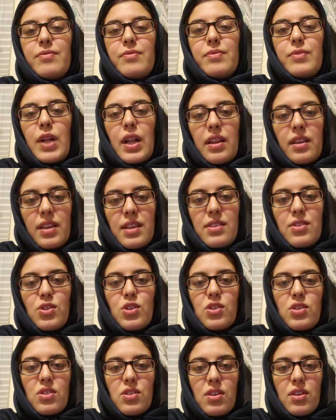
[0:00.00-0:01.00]
well, let's
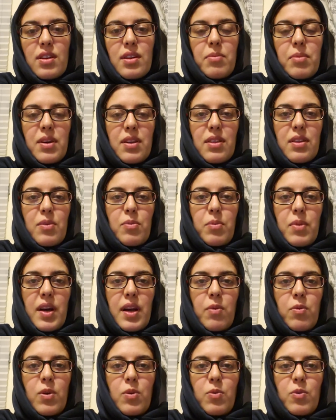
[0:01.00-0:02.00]
just talk about them
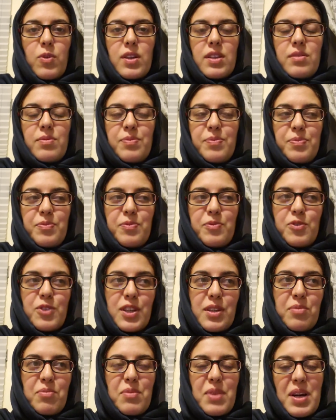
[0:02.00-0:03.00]
by one
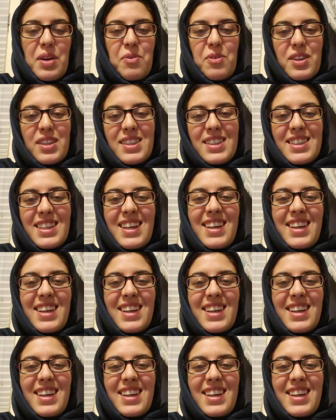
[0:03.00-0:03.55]
by one.